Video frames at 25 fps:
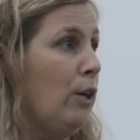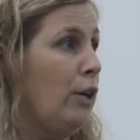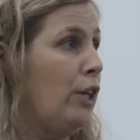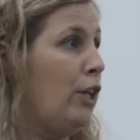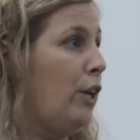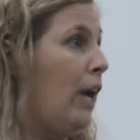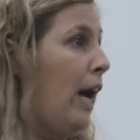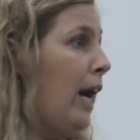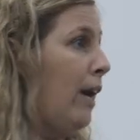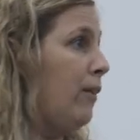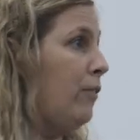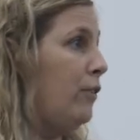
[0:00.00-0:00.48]
or
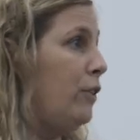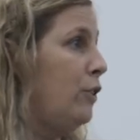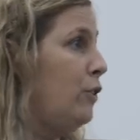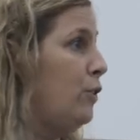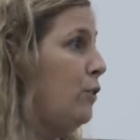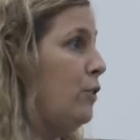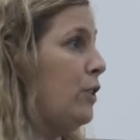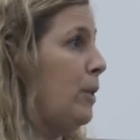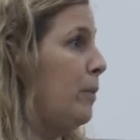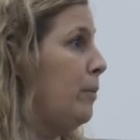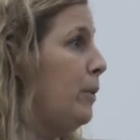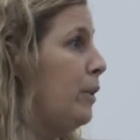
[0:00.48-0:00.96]
you have to
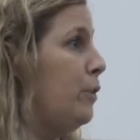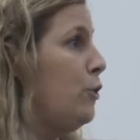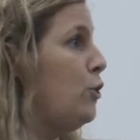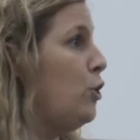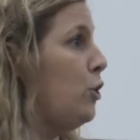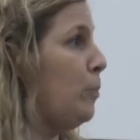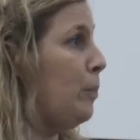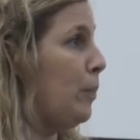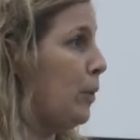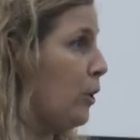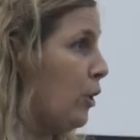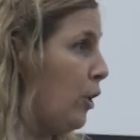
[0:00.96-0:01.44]
do something
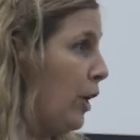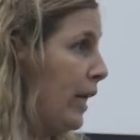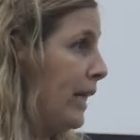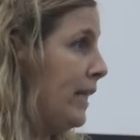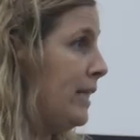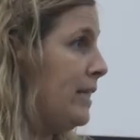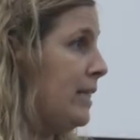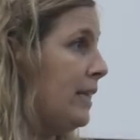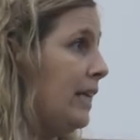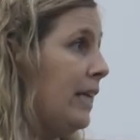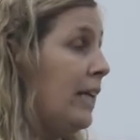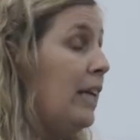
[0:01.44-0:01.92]
super
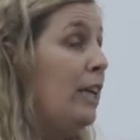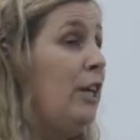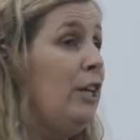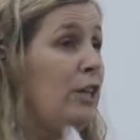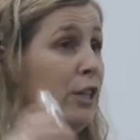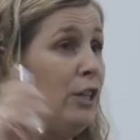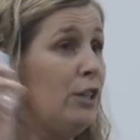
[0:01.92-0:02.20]
crazy.